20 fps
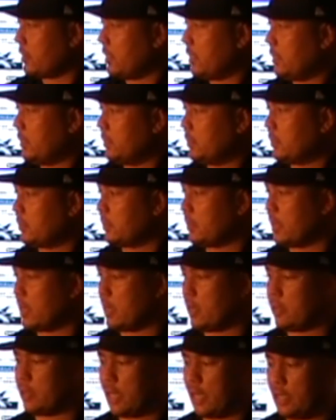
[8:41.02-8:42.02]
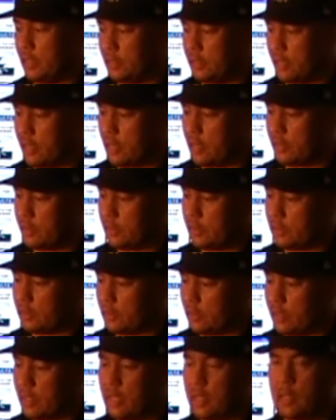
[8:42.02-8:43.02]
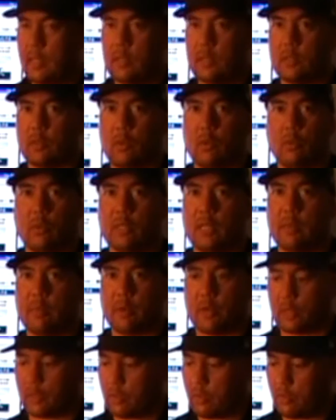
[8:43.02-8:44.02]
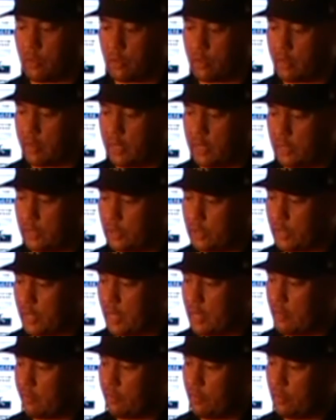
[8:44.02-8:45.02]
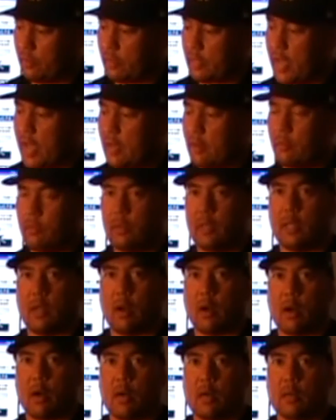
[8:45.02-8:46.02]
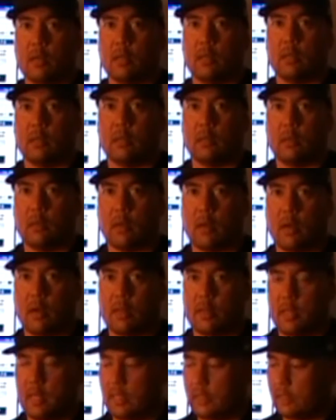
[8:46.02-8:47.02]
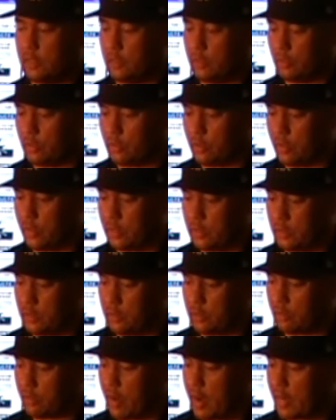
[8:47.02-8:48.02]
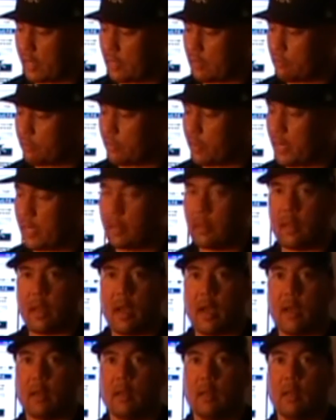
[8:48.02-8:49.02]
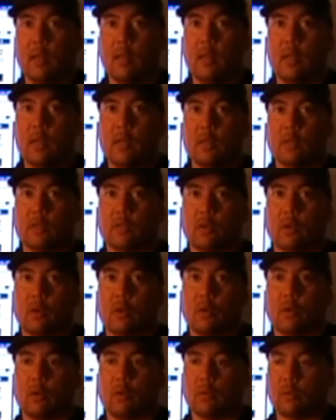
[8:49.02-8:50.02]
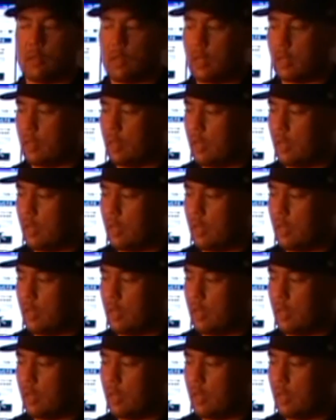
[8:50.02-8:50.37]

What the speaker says: these nacelles is only about 1/4 inch, and if you land really hard on this, you're going to crack and break that. So